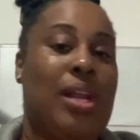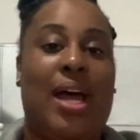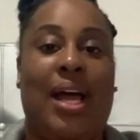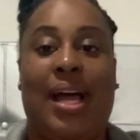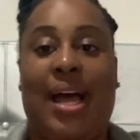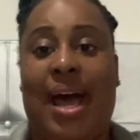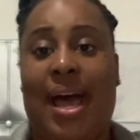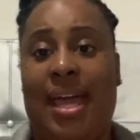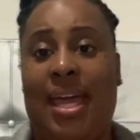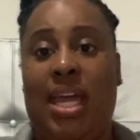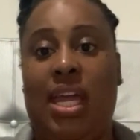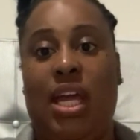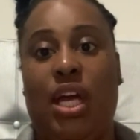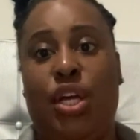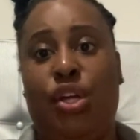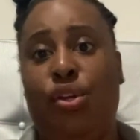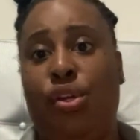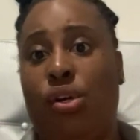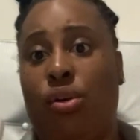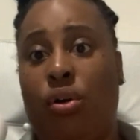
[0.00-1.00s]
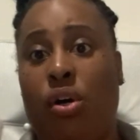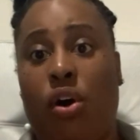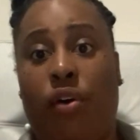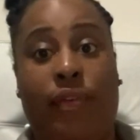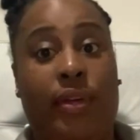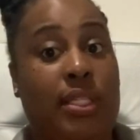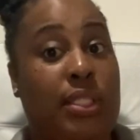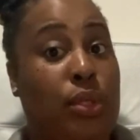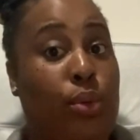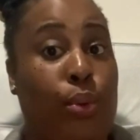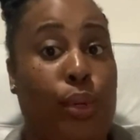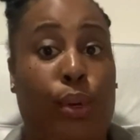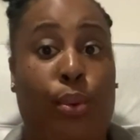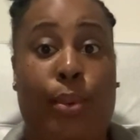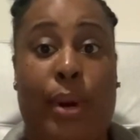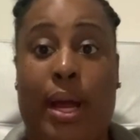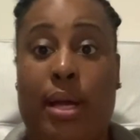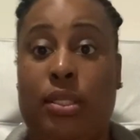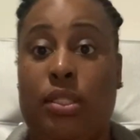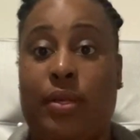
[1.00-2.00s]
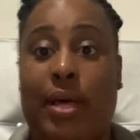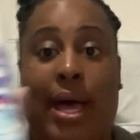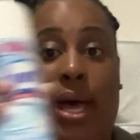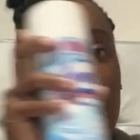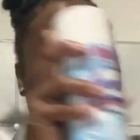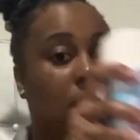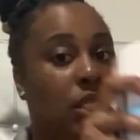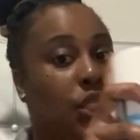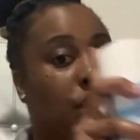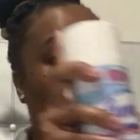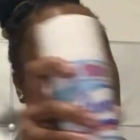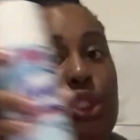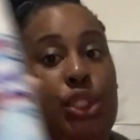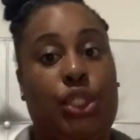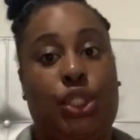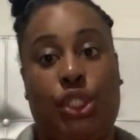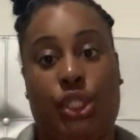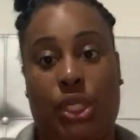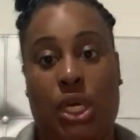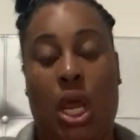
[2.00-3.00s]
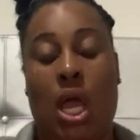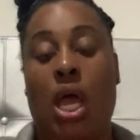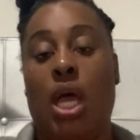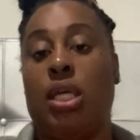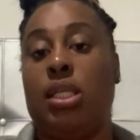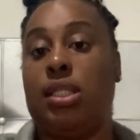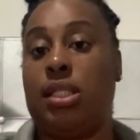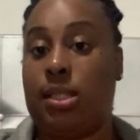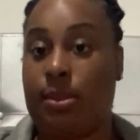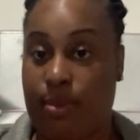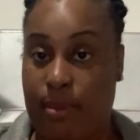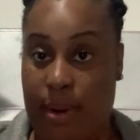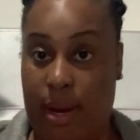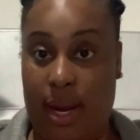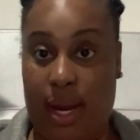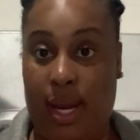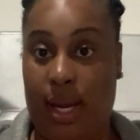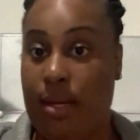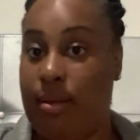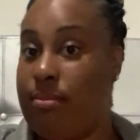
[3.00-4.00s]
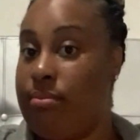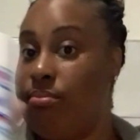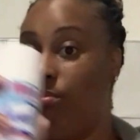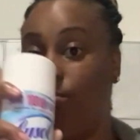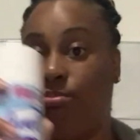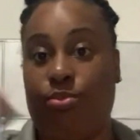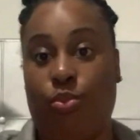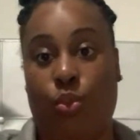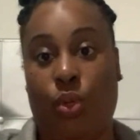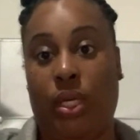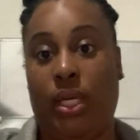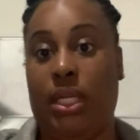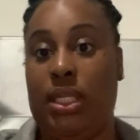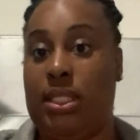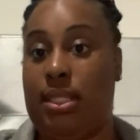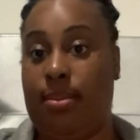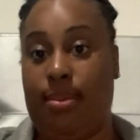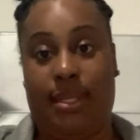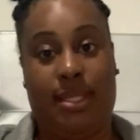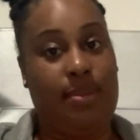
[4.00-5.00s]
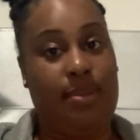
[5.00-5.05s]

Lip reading: when I got here, you know, COVID is going around, so I had to spray what needs to be